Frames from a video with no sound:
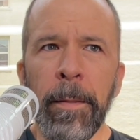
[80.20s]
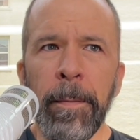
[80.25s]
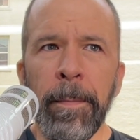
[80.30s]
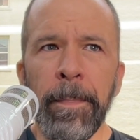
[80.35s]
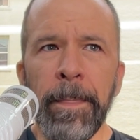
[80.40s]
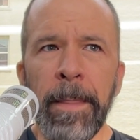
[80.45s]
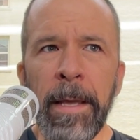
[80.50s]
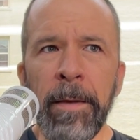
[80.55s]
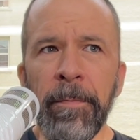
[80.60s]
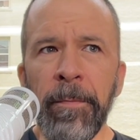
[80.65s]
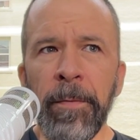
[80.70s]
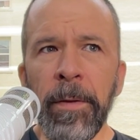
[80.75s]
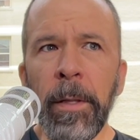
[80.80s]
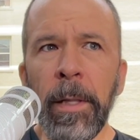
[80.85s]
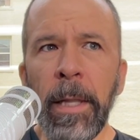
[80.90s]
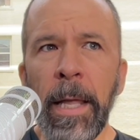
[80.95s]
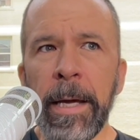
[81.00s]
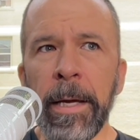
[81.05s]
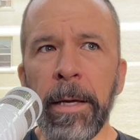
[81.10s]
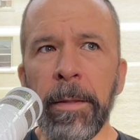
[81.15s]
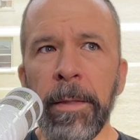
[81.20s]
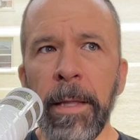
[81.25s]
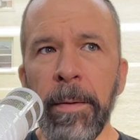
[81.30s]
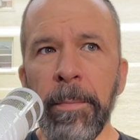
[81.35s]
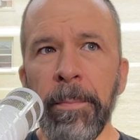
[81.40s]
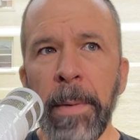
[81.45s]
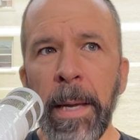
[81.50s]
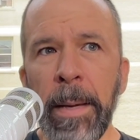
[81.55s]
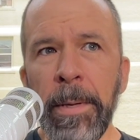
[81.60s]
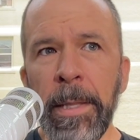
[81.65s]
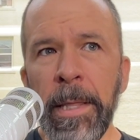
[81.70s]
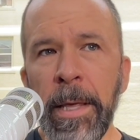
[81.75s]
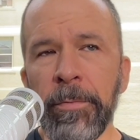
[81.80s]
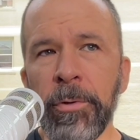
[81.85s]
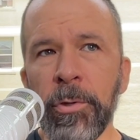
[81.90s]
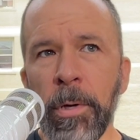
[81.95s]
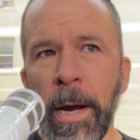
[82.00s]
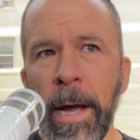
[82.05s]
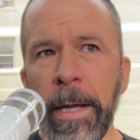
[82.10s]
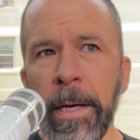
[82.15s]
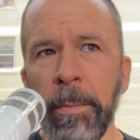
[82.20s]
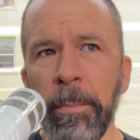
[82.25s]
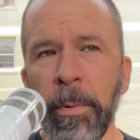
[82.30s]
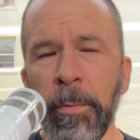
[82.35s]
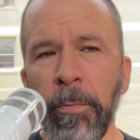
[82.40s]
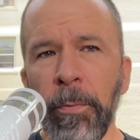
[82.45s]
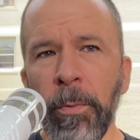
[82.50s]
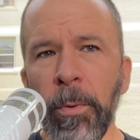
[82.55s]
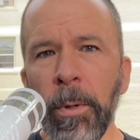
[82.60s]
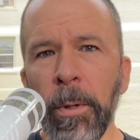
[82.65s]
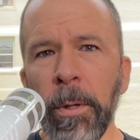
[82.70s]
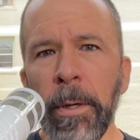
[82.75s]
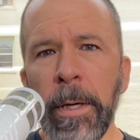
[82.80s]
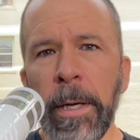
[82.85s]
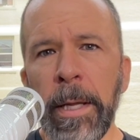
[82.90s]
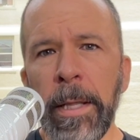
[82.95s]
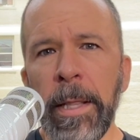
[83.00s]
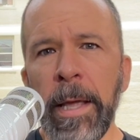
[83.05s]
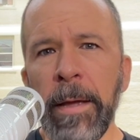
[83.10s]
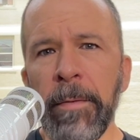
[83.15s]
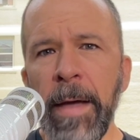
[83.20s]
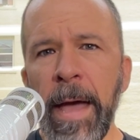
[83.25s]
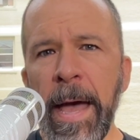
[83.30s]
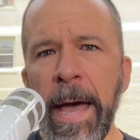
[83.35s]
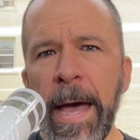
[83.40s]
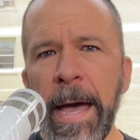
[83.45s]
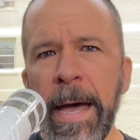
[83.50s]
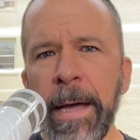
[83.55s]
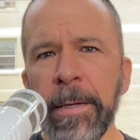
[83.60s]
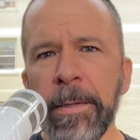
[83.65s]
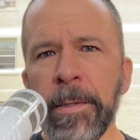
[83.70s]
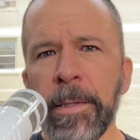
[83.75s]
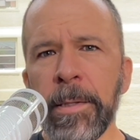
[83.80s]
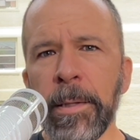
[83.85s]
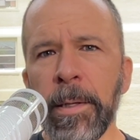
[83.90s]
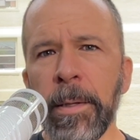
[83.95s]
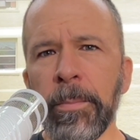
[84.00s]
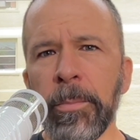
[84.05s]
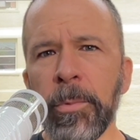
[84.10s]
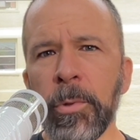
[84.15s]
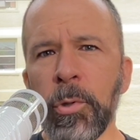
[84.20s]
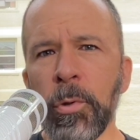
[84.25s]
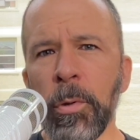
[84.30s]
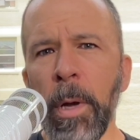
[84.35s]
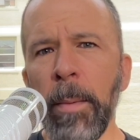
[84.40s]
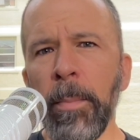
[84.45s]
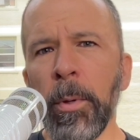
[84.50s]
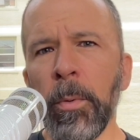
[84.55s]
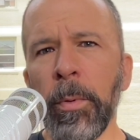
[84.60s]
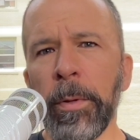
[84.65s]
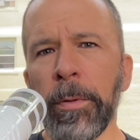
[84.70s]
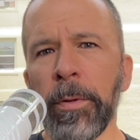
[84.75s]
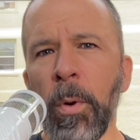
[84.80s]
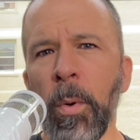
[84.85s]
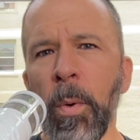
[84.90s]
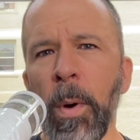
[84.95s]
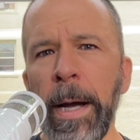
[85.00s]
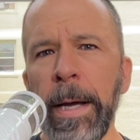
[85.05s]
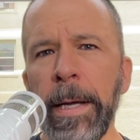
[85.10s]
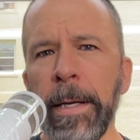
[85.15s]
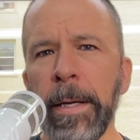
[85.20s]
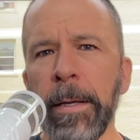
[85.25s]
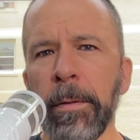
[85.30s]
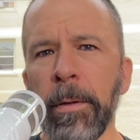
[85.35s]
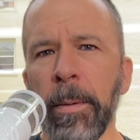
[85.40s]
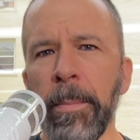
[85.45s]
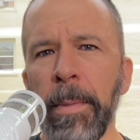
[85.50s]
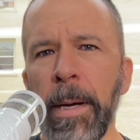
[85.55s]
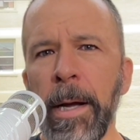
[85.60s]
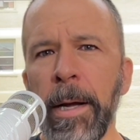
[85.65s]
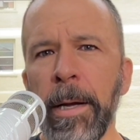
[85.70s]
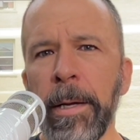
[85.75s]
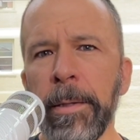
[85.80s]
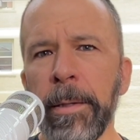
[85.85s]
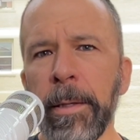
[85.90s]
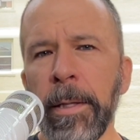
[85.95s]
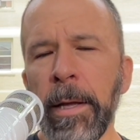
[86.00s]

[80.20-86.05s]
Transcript: they feel like maybe they've tried it before and they've had some trouble with quieting their mind.